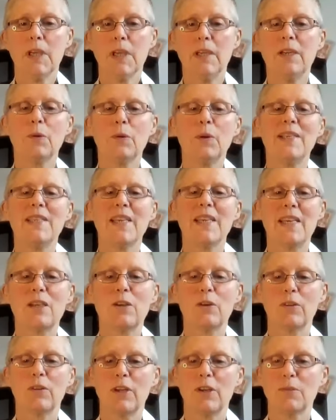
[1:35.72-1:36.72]
a way
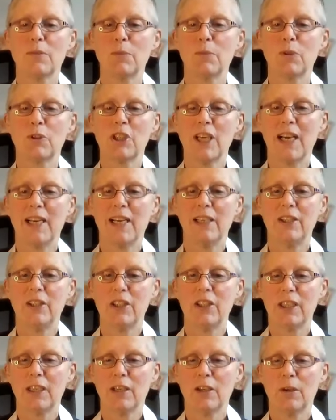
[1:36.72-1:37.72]
take on those more
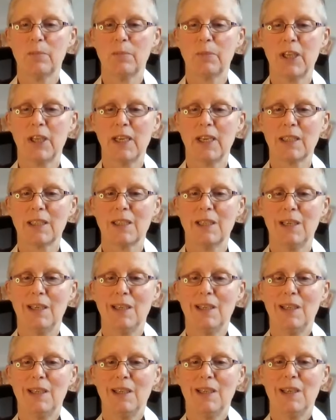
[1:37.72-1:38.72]
challenging objects.
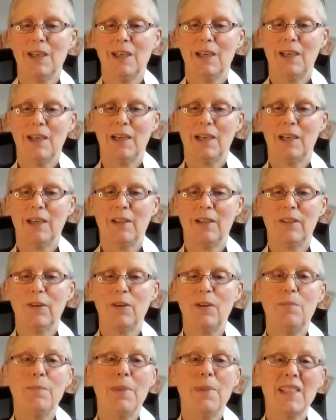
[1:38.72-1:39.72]
Though
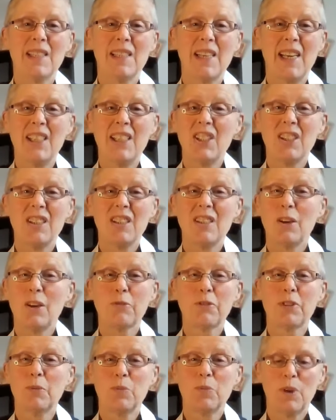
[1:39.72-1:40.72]
in meditation,
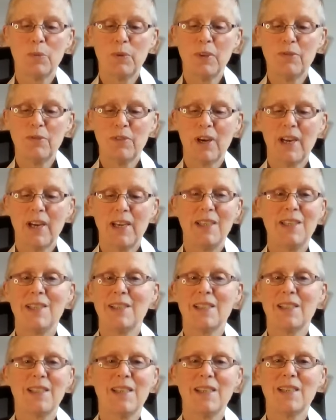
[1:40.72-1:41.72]
often what we find
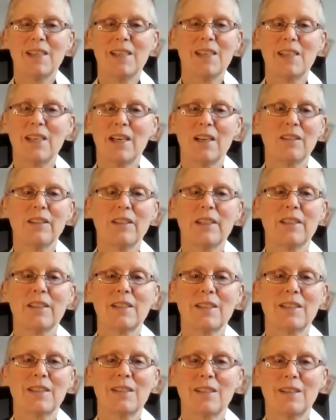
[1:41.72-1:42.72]
it's a
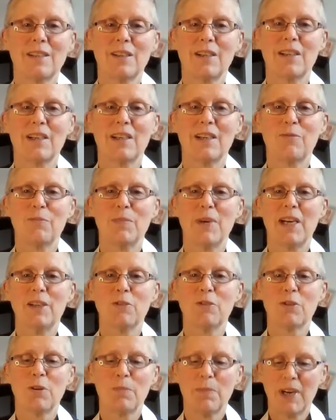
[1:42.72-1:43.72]
dullness of
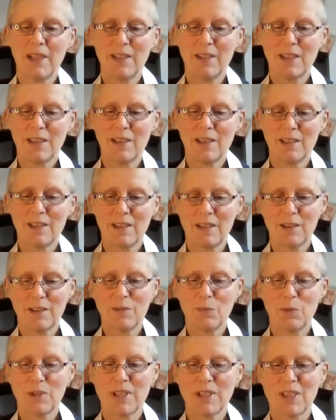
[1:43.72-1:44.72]
mind, or a mind
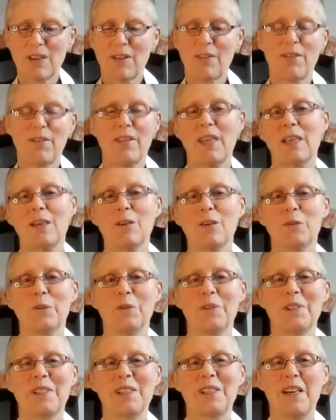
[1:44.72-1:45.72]
that wants to think
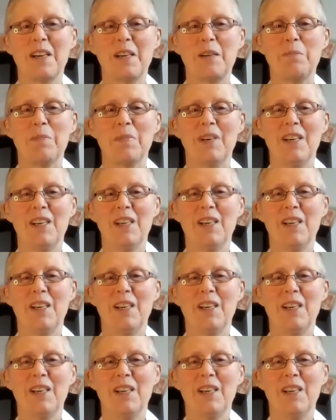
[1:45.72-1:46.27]
all the time,